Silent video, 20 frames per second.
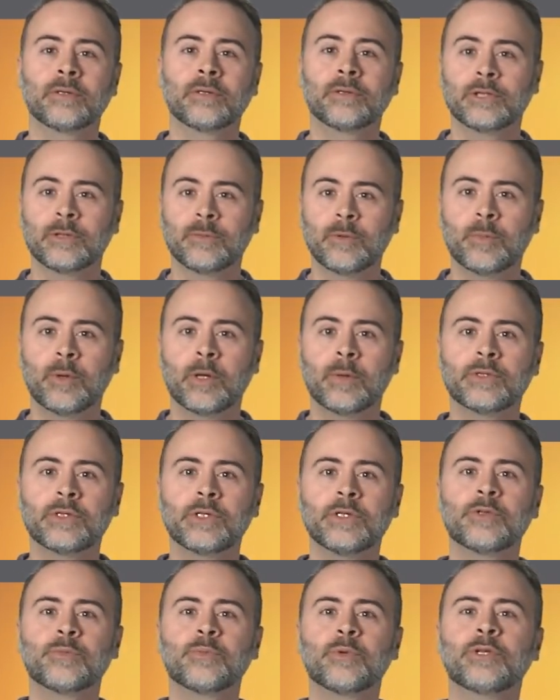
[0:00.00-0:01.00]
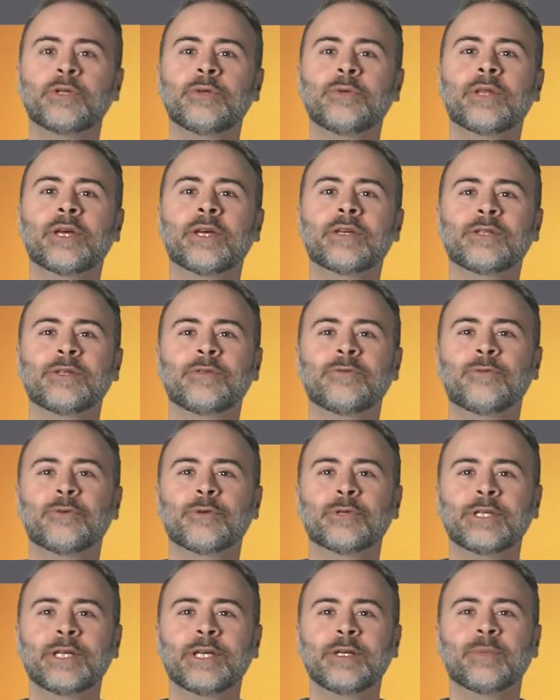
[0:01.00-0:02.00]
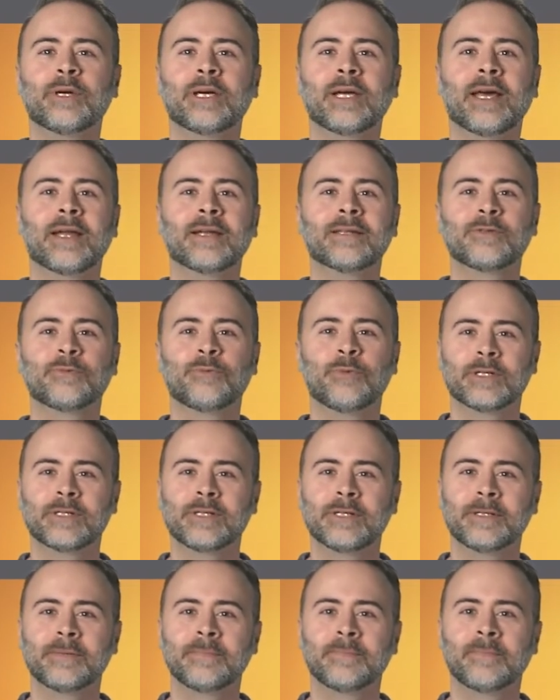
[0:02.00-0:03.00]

to be published in spring 2014 by Addison Wesley.